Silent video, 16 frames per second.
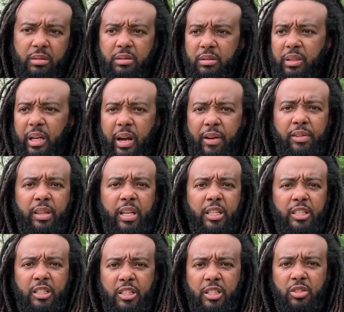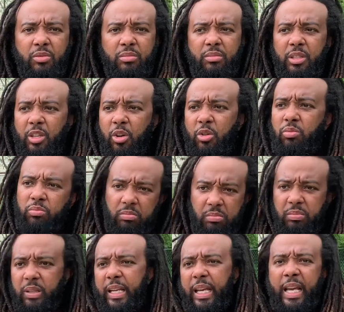everything should just, you know,
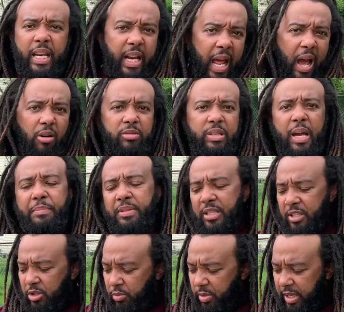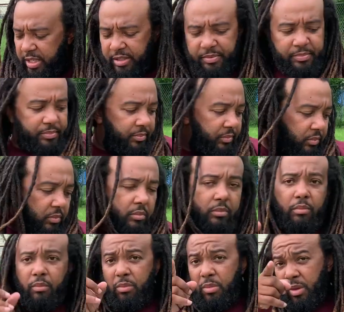in and out type of situation.
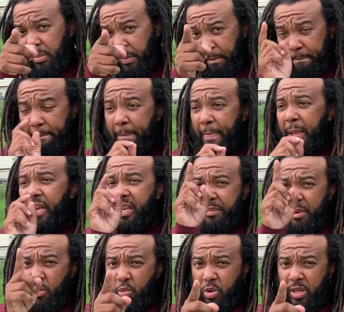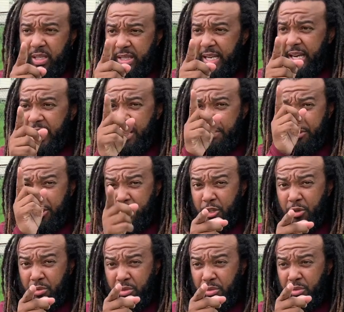Give me 1 second. I'm gonna
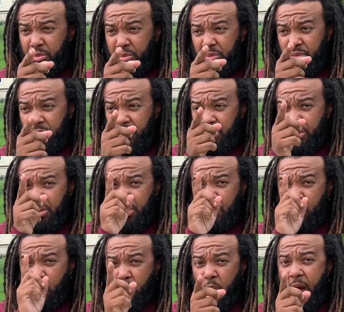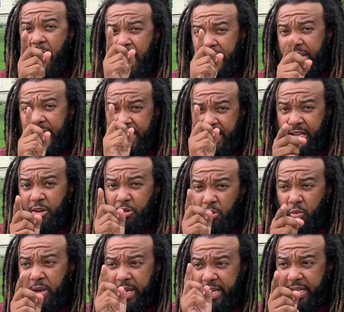show you why that didn't go the
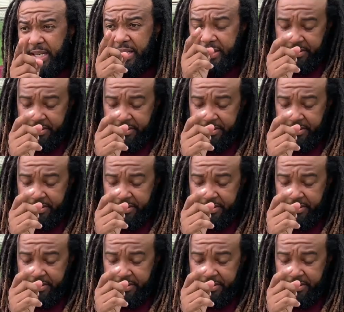way it did.